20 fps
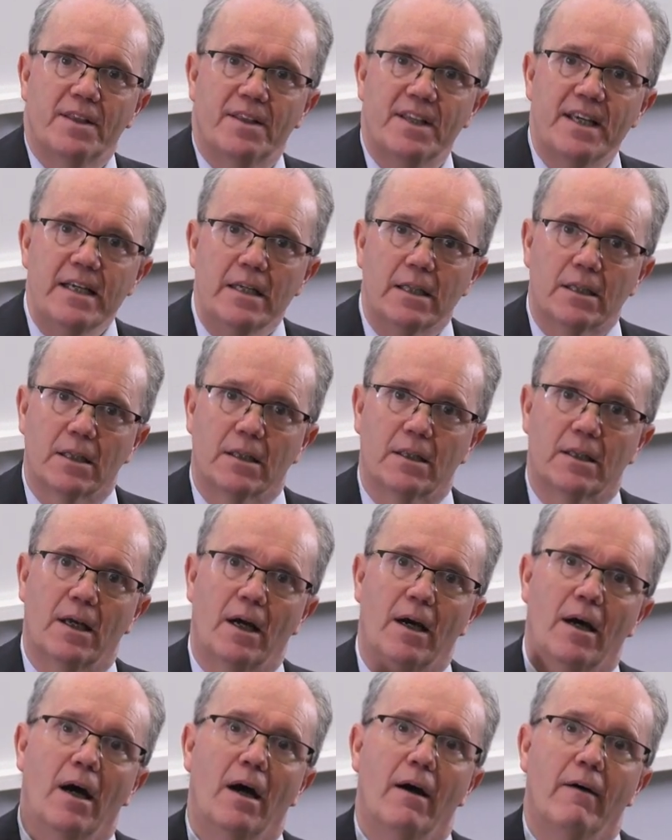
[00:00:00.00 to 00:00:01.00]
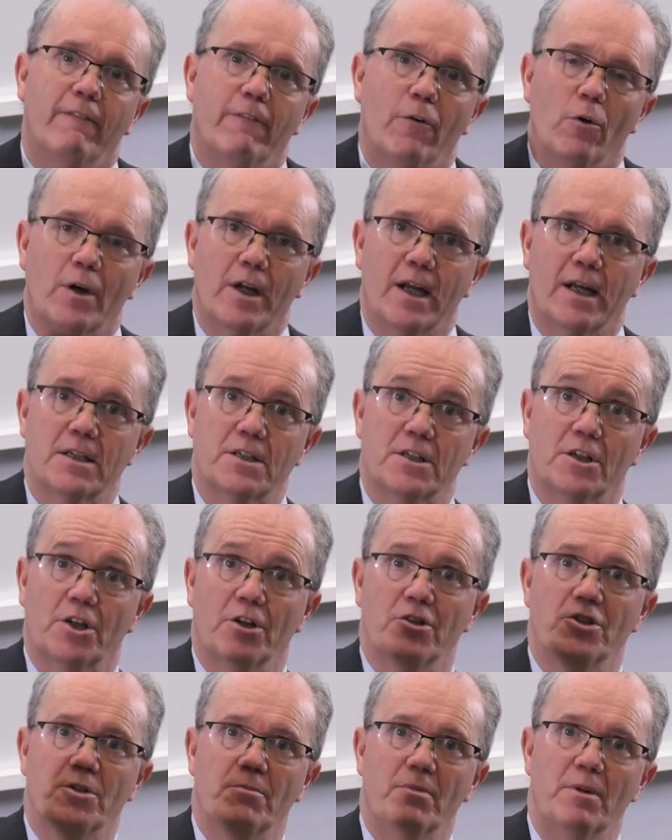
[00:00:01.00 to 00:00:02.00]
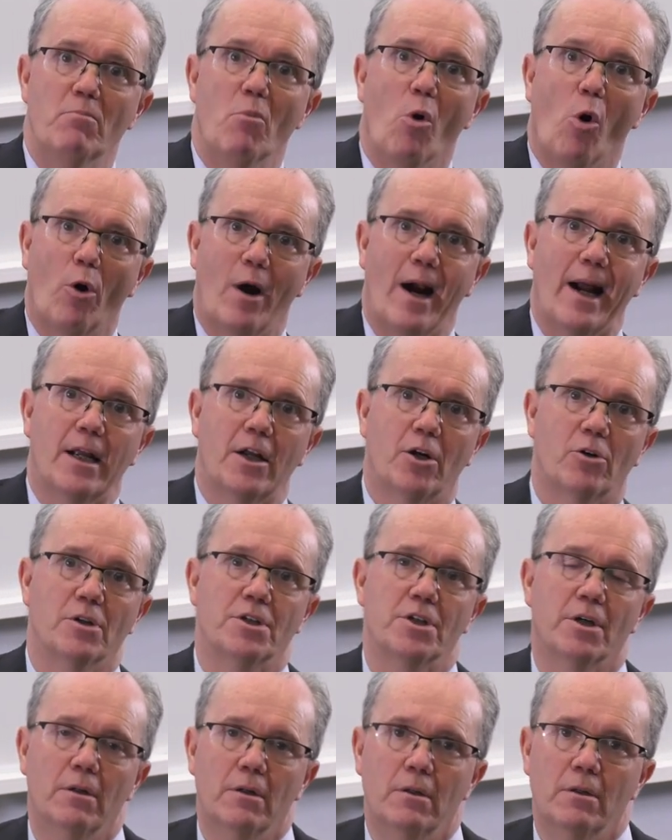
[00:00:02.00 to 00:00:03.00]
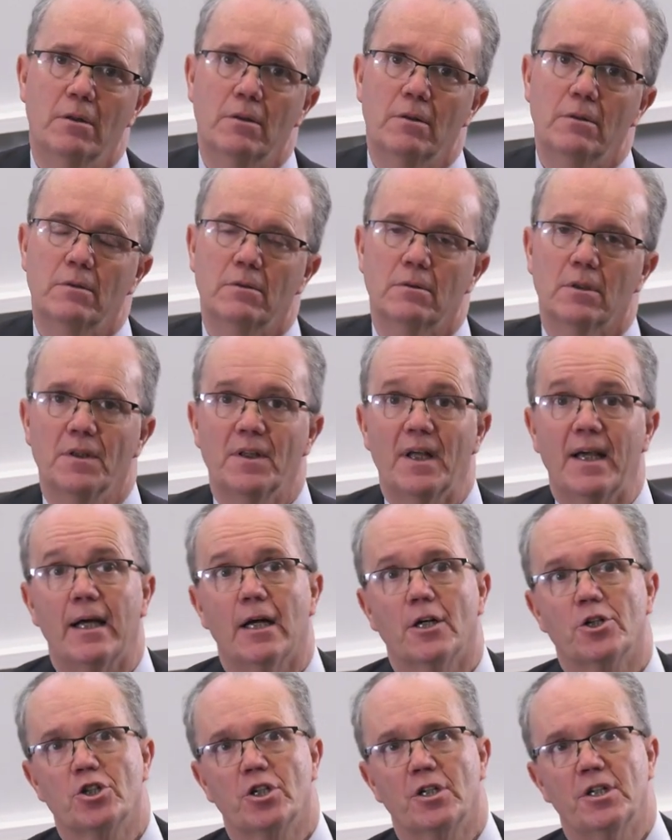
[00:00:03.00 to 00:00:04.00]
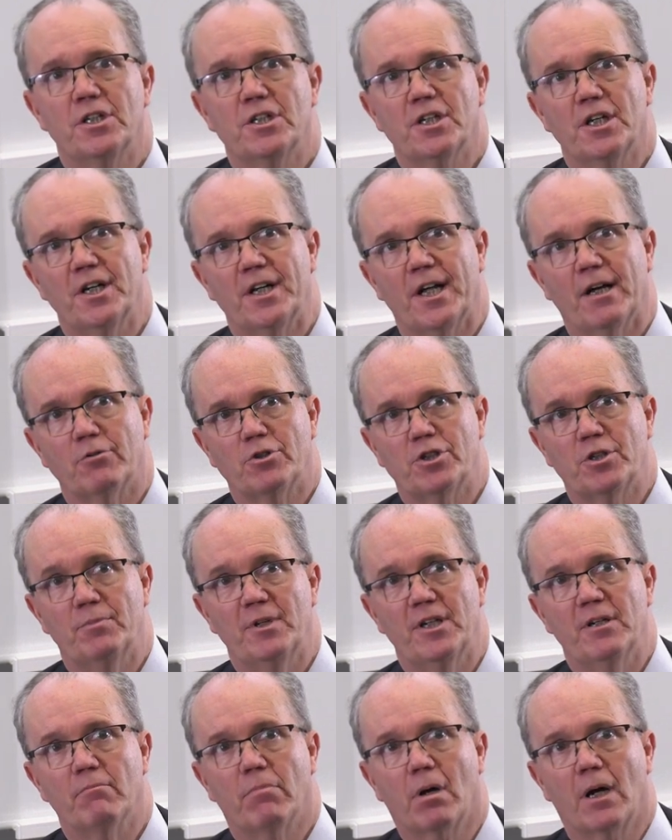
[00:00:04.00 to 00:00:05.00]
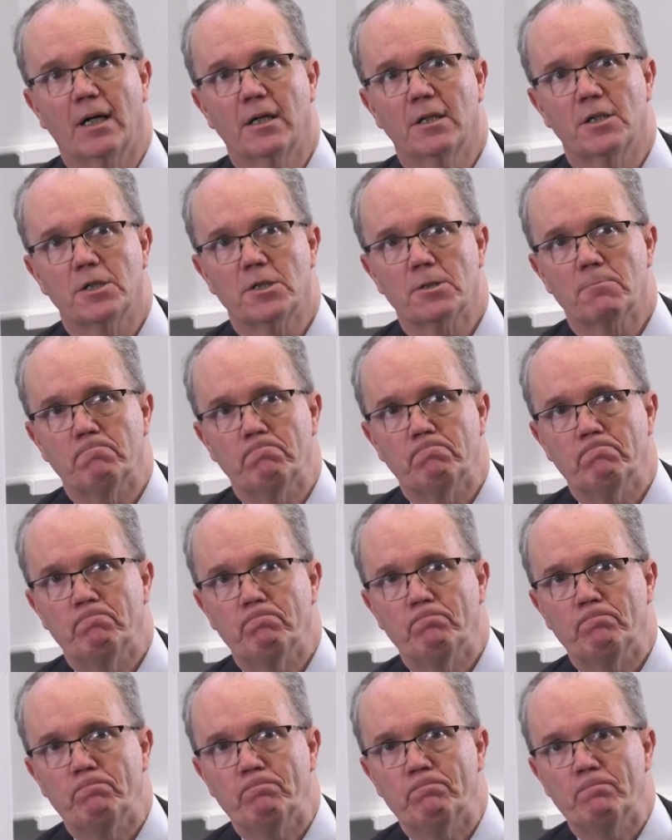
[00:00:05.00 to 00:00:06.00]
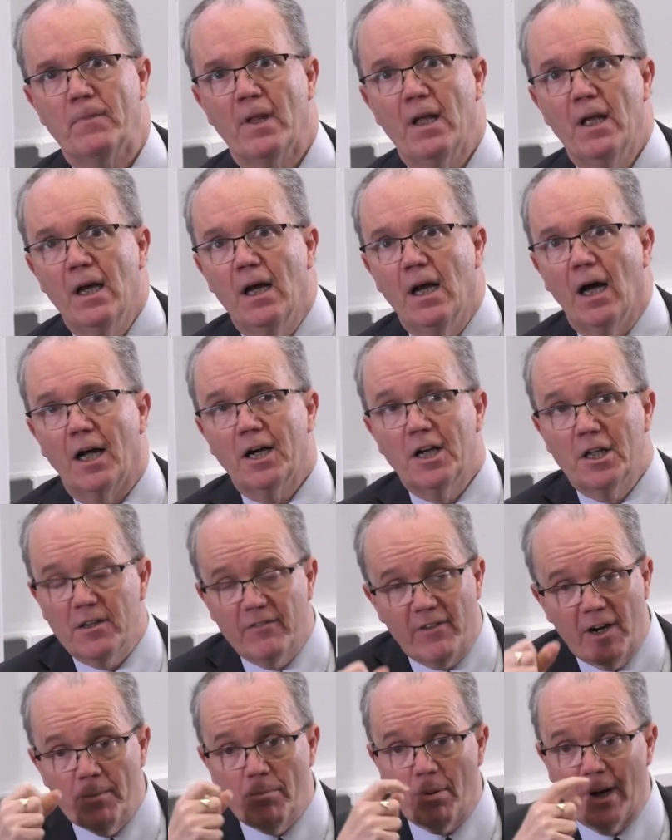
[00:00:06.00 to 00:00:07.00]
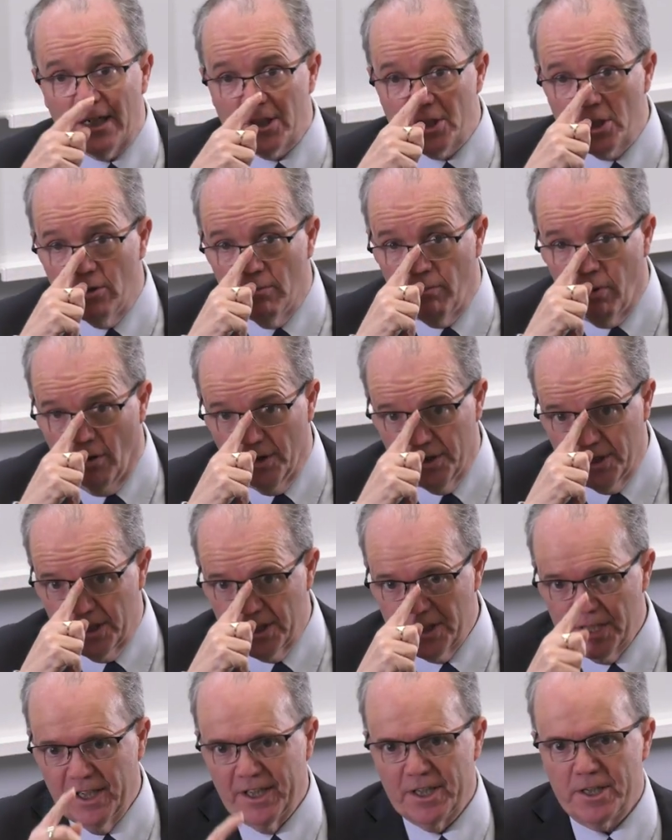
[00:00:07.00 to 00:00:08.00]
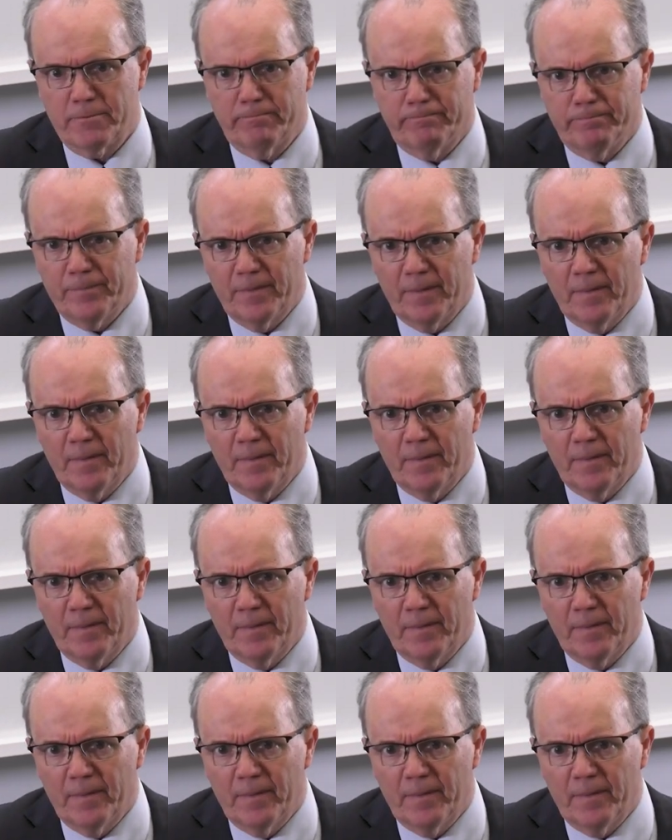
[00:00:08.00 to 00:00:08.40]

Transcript: think that their forecasts are going to be more accurate than they actually turn out to be in practice. And another very practical point is this.